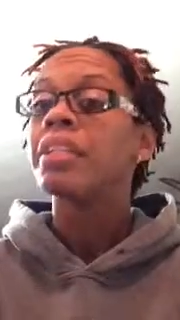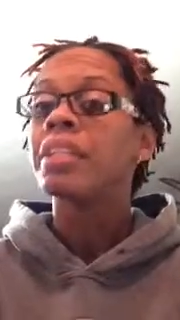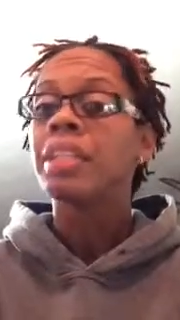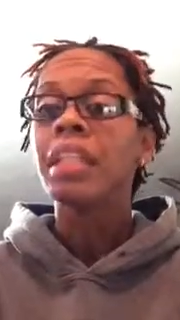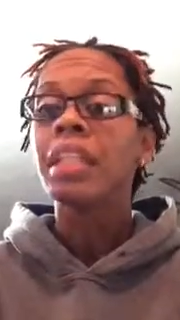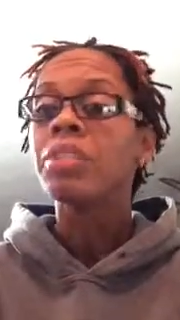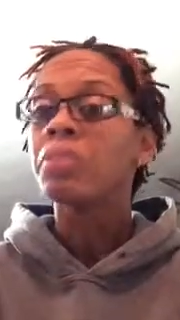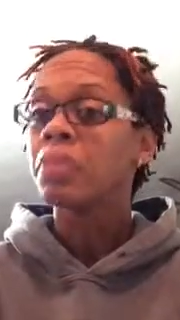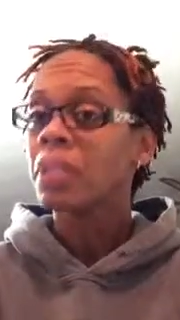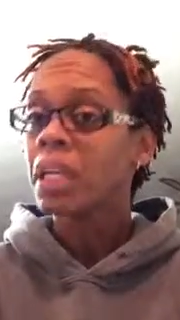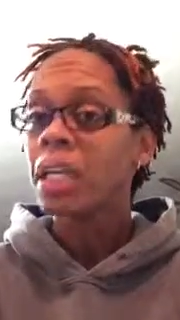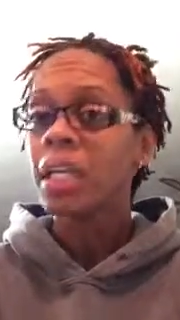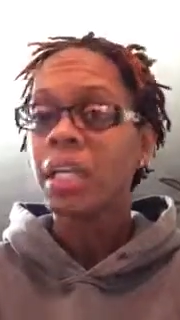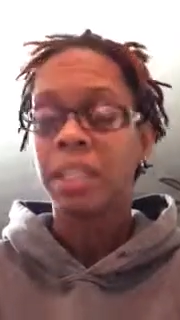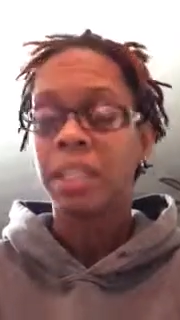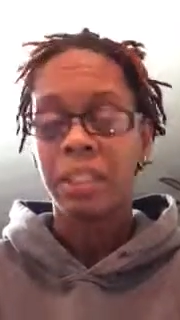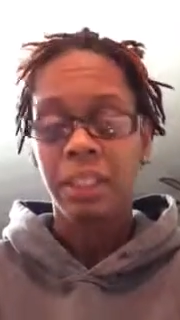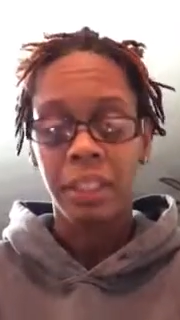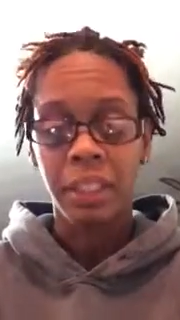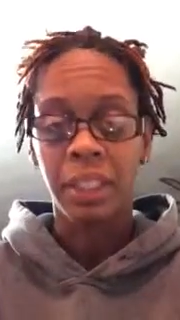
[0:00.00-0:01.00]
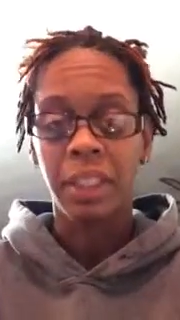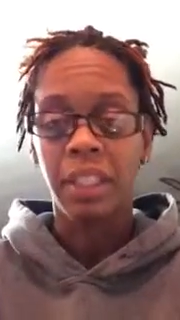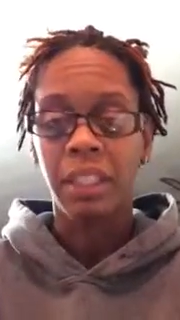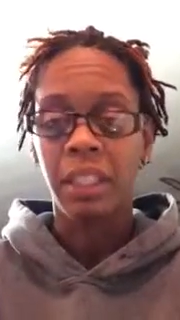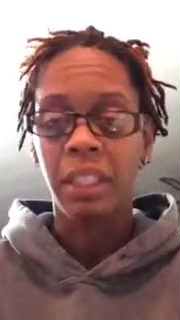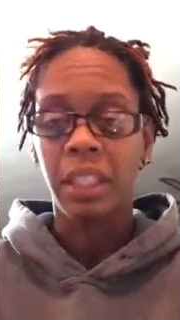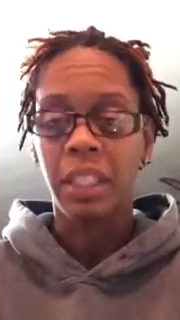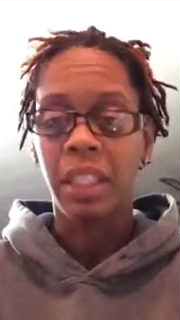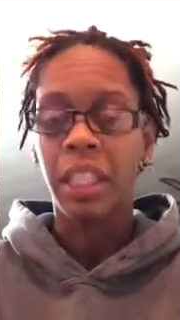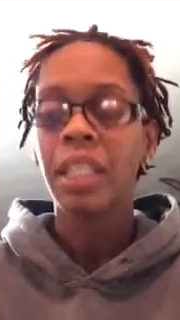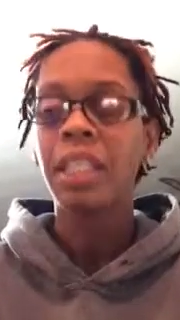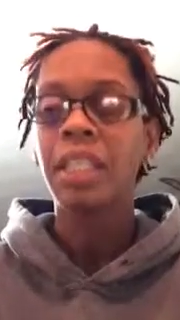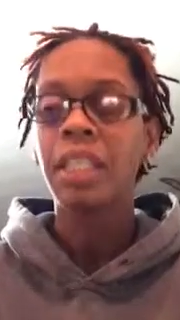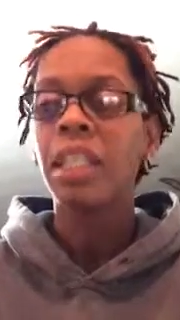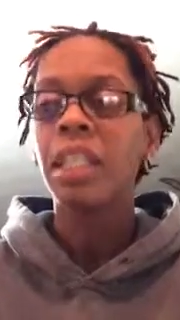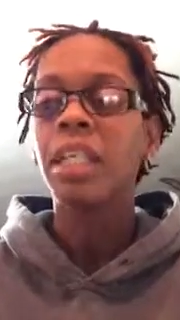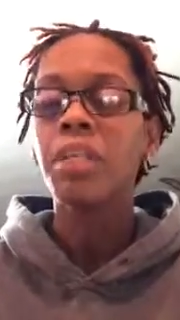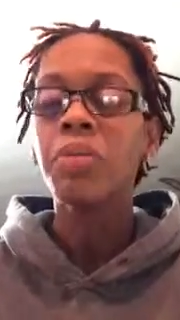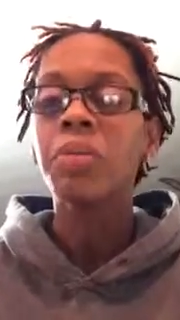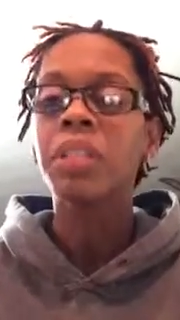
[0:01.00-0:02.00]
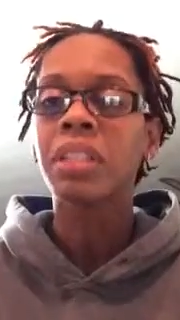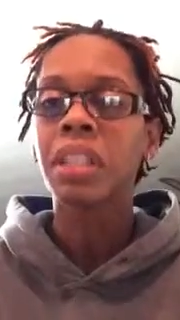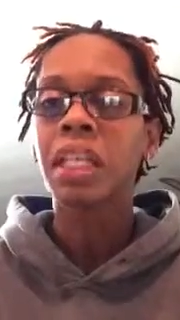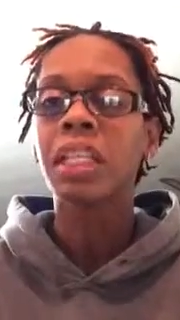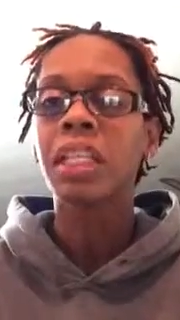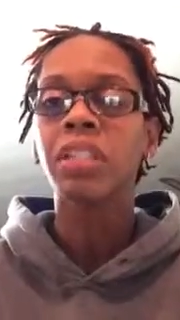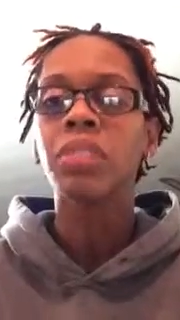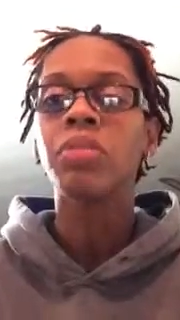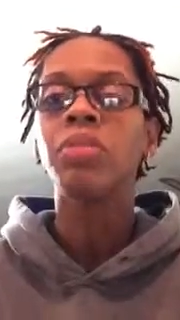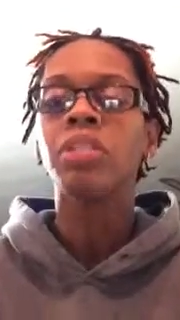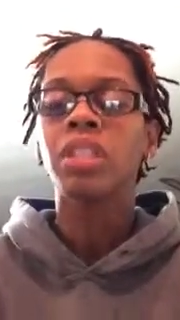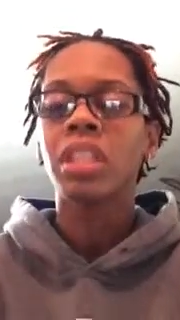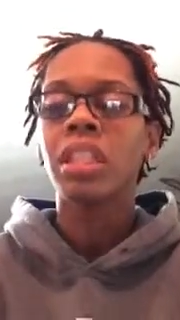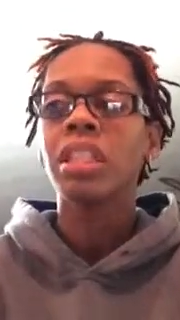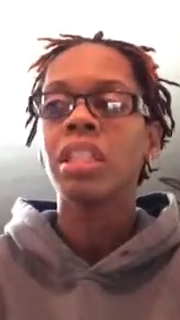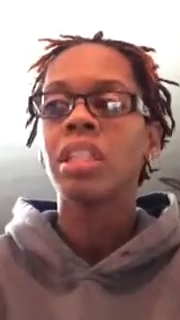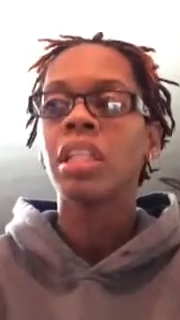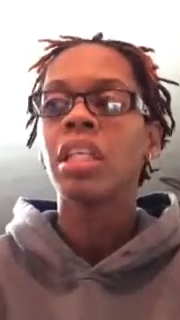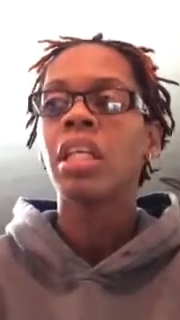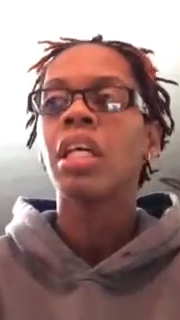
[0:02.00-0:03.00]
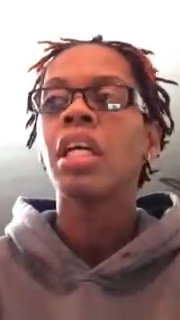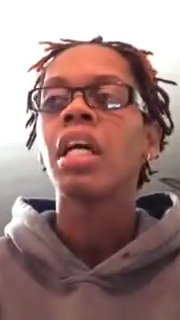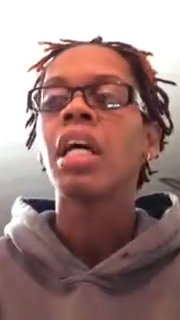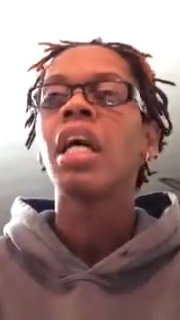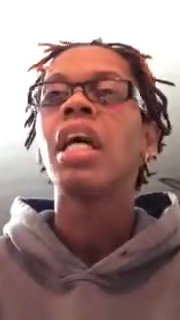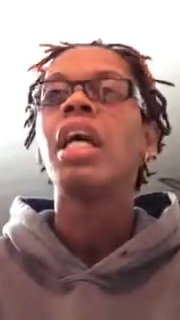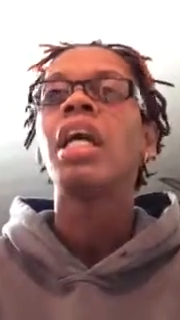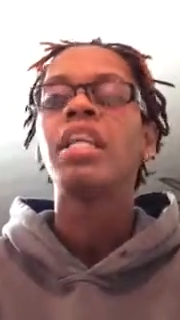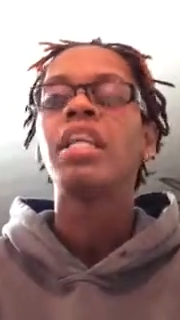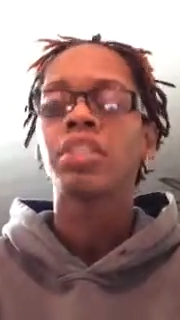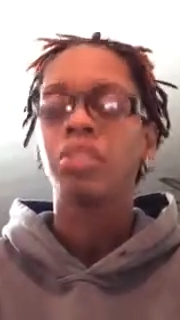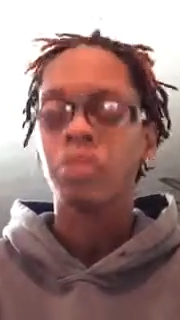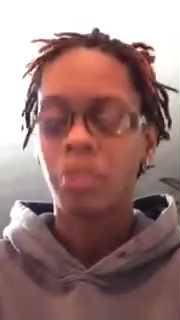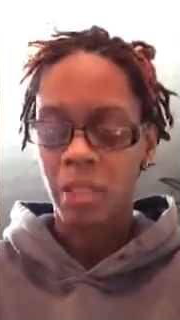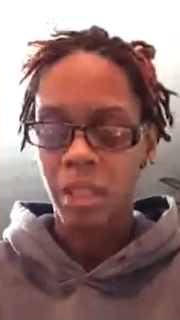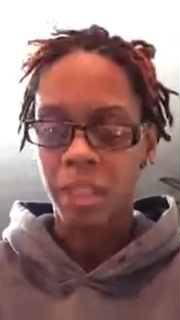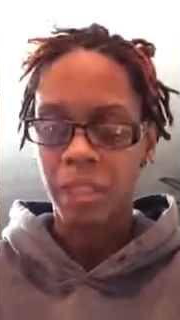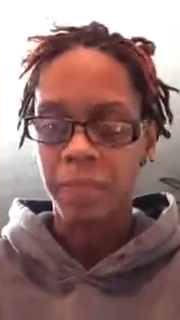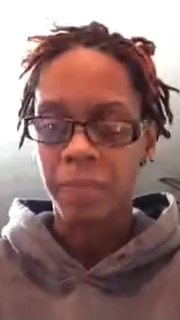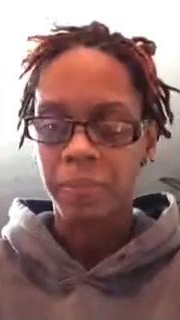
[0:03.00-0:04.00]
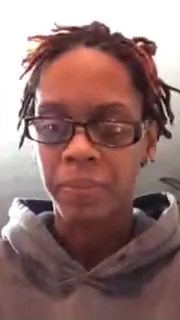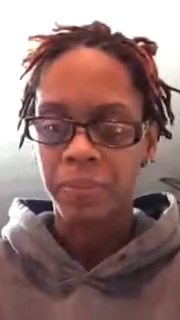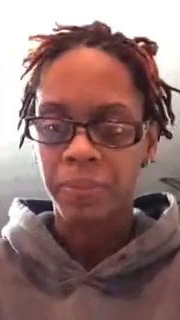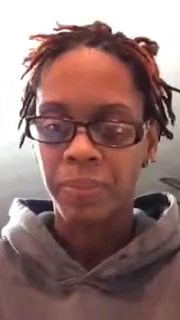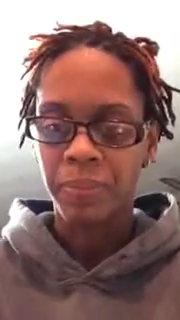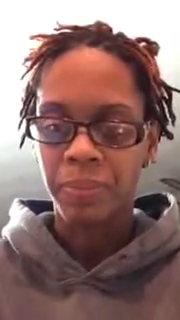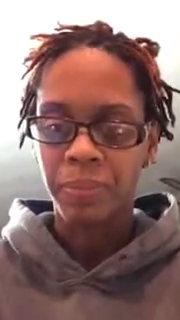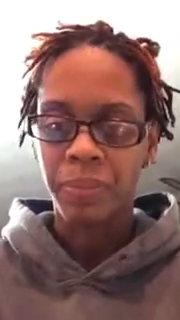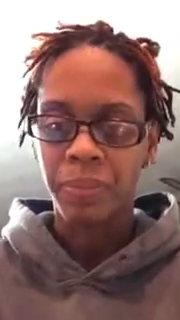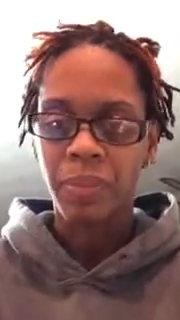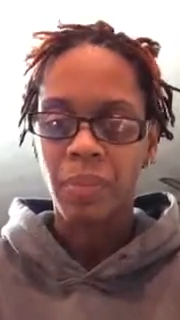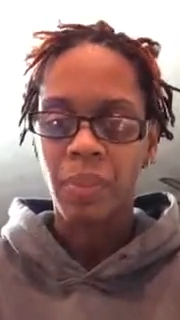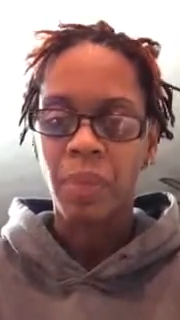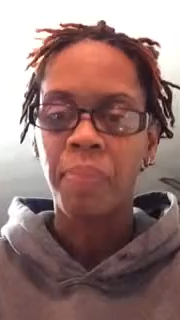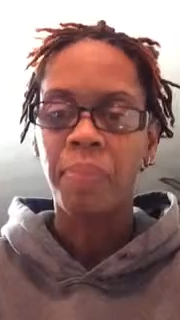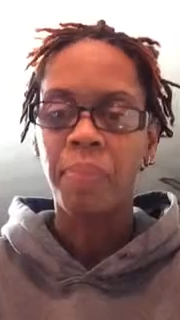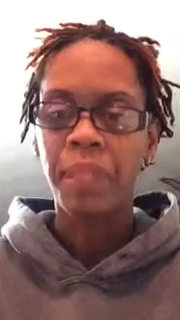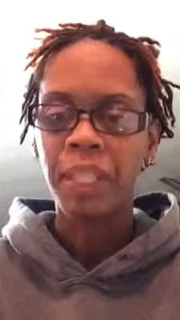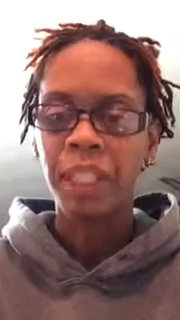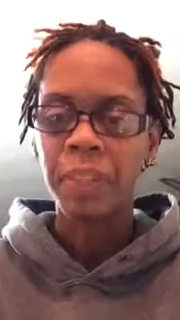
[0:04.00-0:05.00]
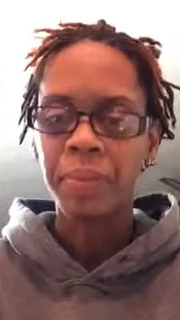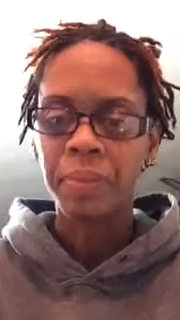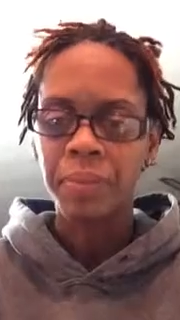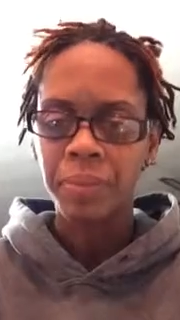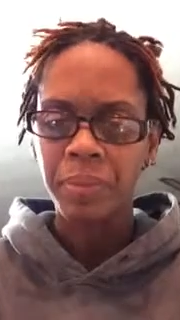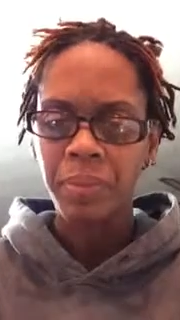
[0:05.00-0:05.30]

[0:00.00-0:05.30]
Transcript: That's what God said. He will take you just as you are. But